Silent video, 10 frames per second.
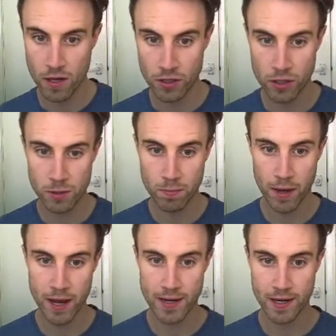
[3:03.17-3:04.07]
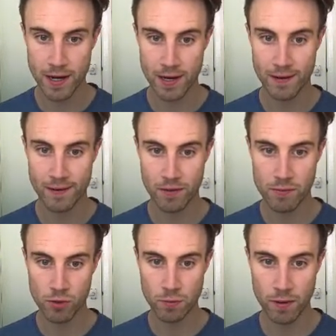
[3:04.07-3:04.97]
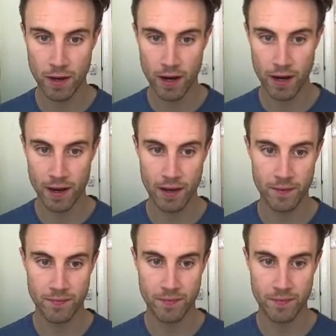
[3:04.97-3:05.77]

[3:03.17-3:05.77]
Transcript: just paint in on the multiply layer